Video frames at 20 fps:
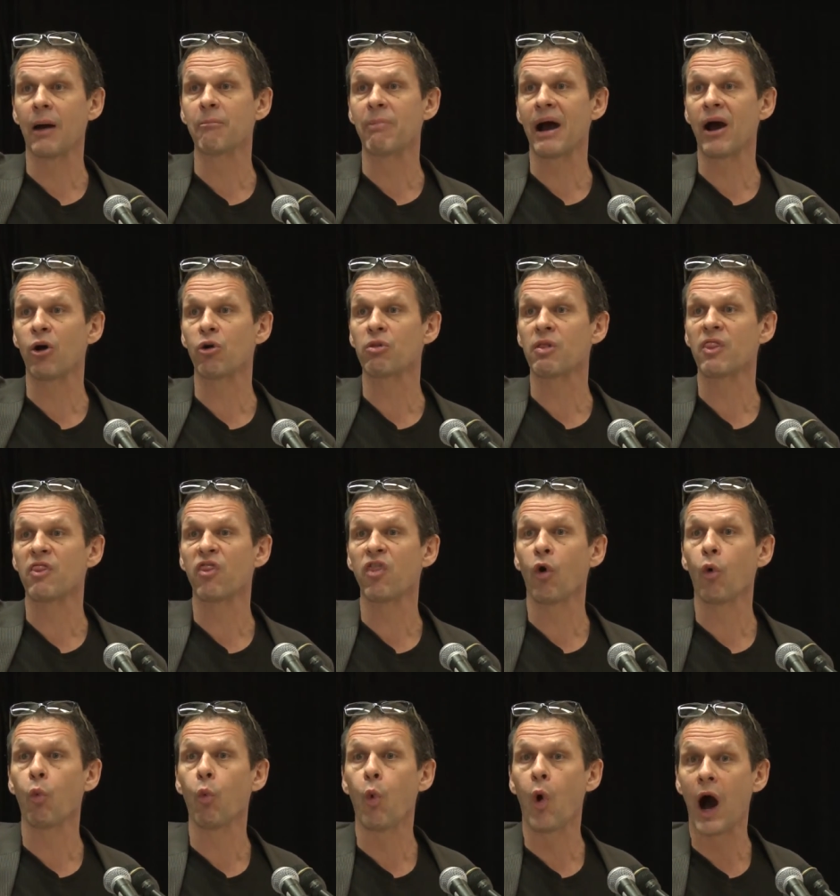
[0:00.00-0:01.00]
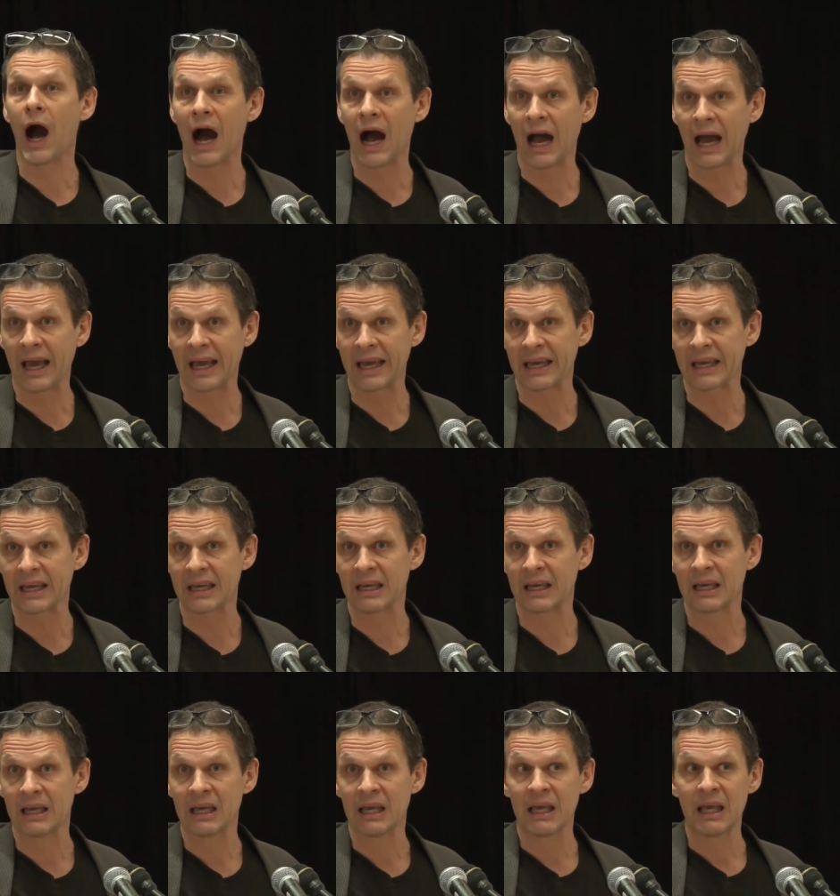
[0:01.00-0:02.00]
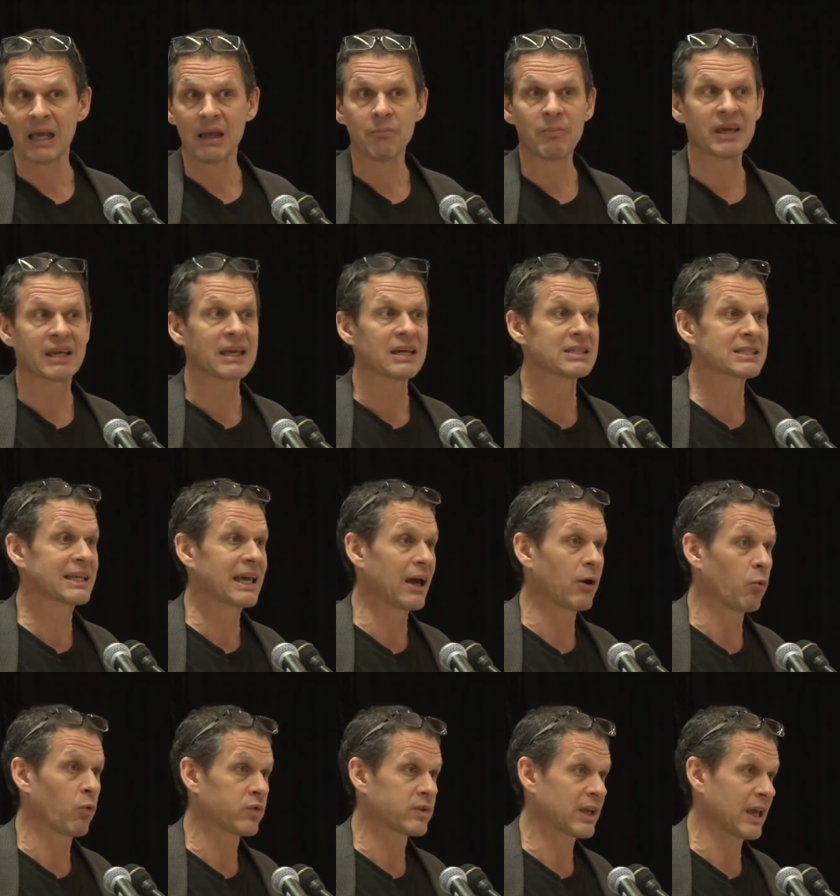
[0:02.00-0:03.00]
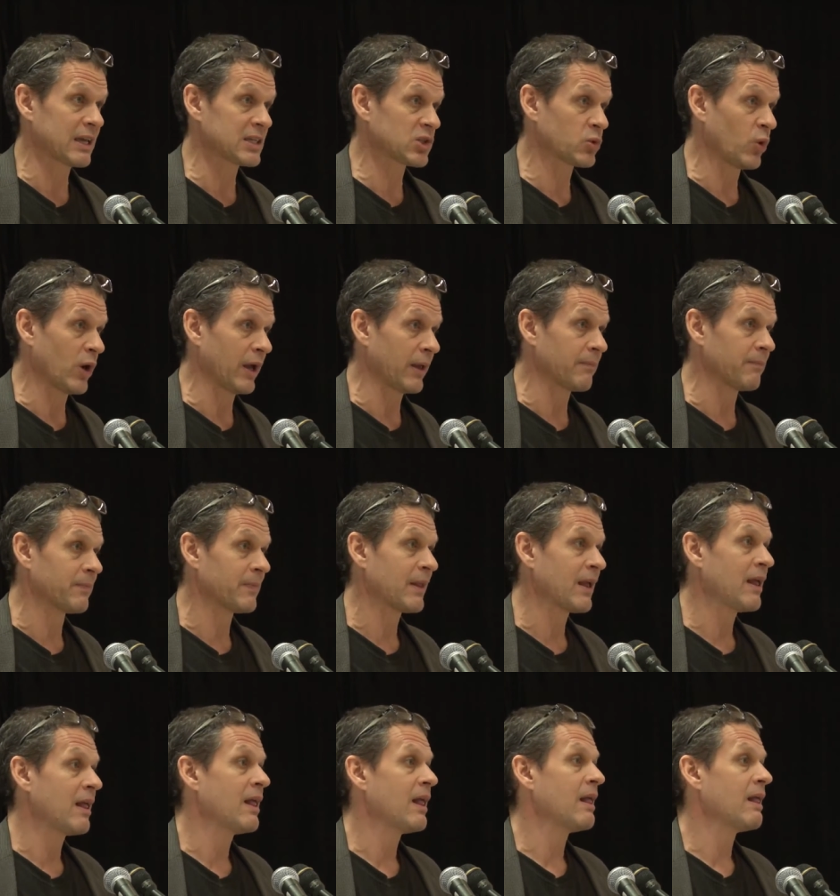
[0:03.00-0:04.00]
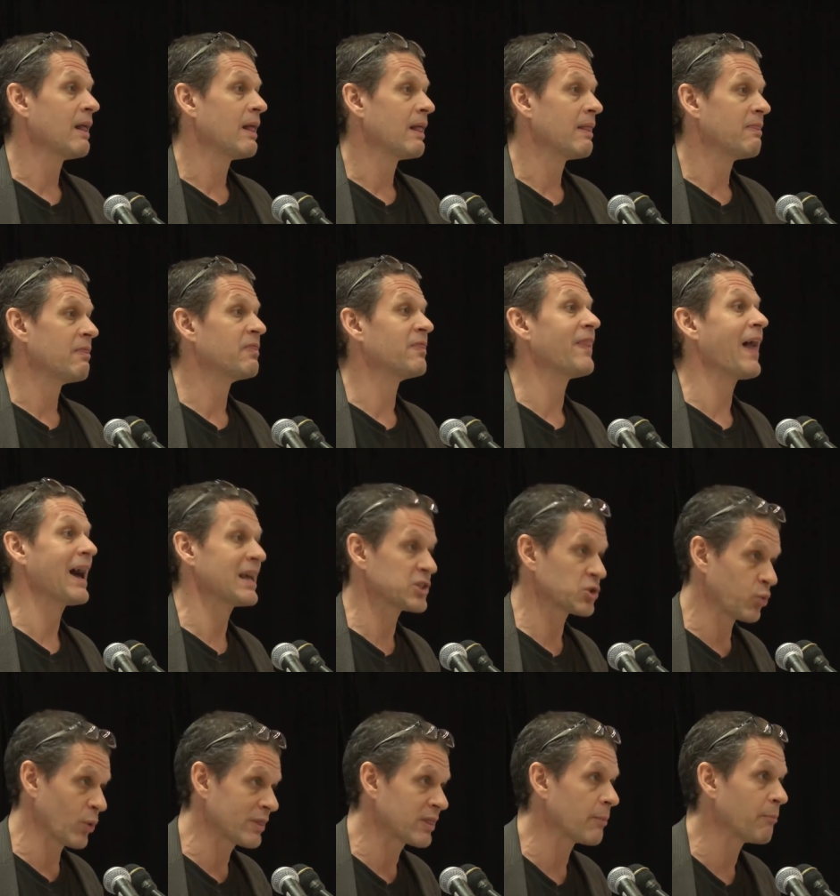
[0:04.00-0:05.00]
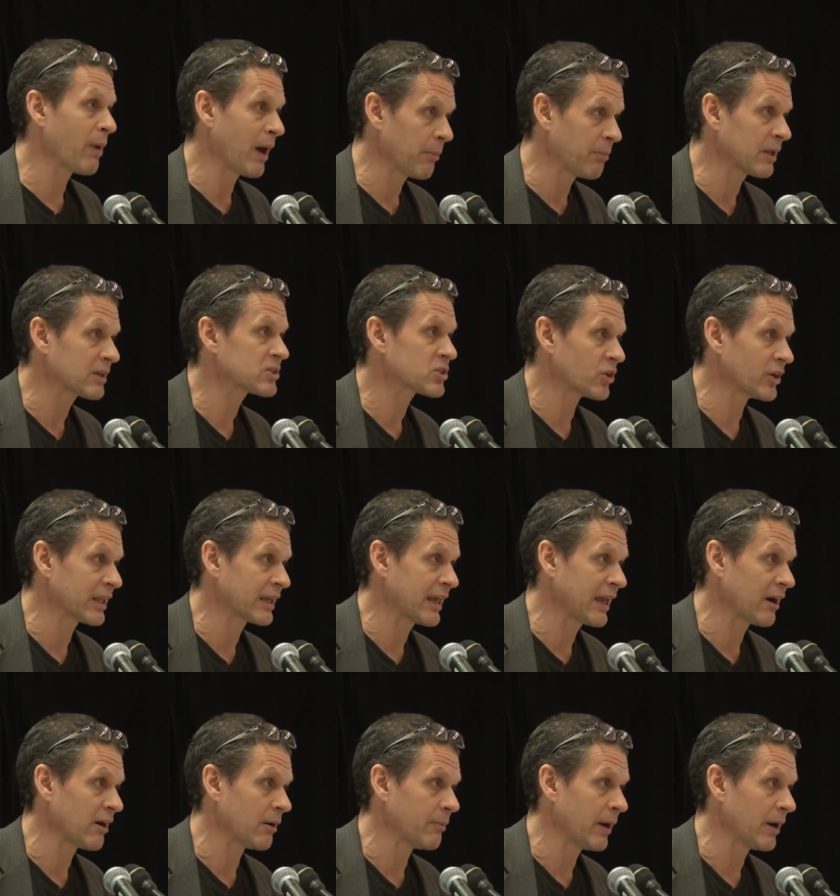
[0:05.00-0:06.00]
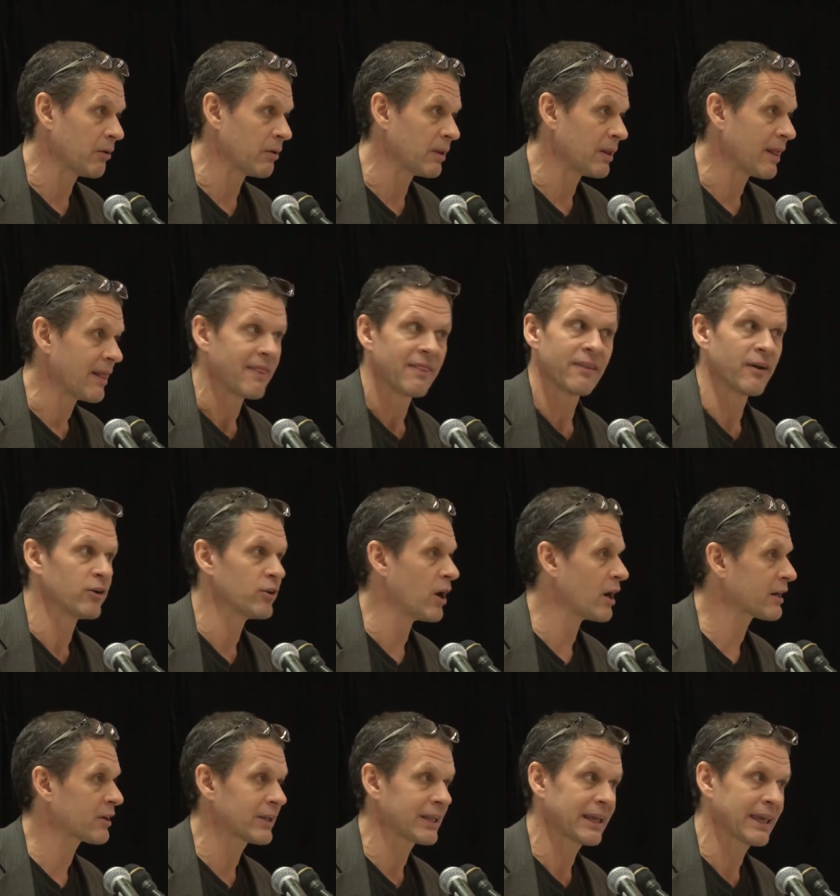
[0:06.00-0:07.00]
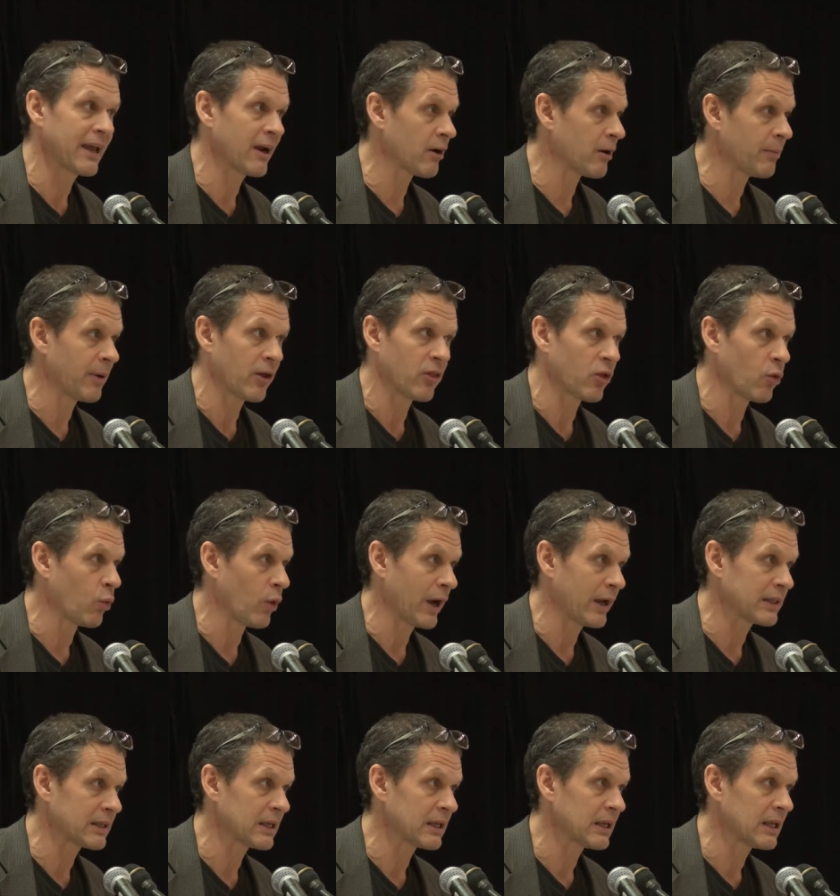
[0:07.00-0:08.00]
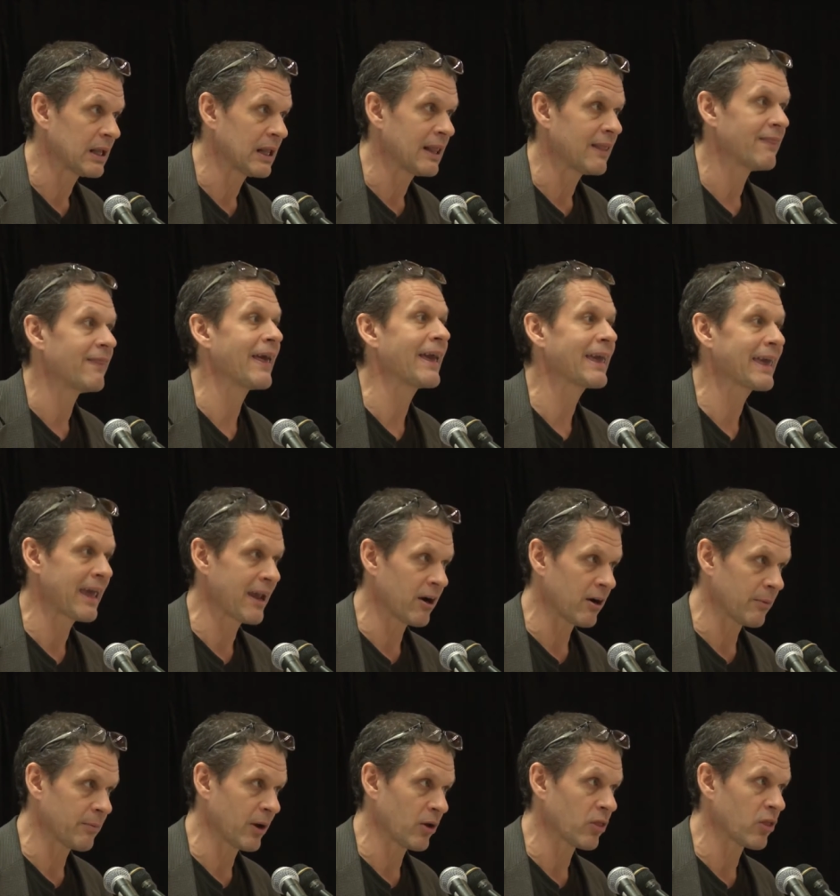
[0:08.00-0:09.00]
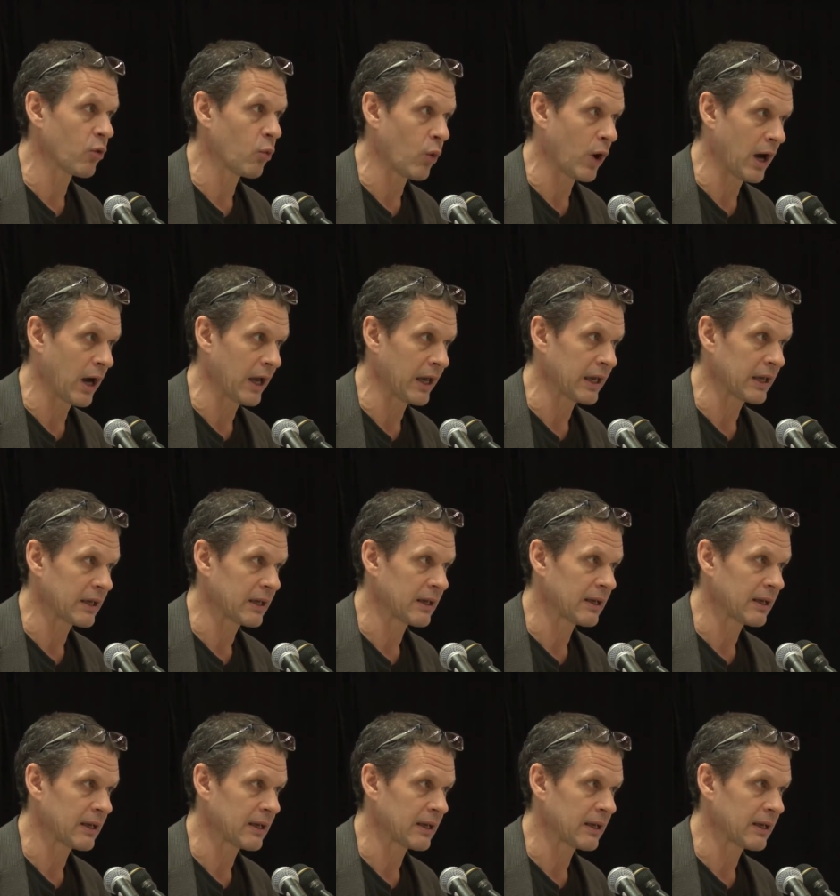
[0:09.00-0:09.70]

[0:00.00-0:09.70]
about the why. Because guess what? That's what the public's going to care about. They're not going to care about the what, they care about the why.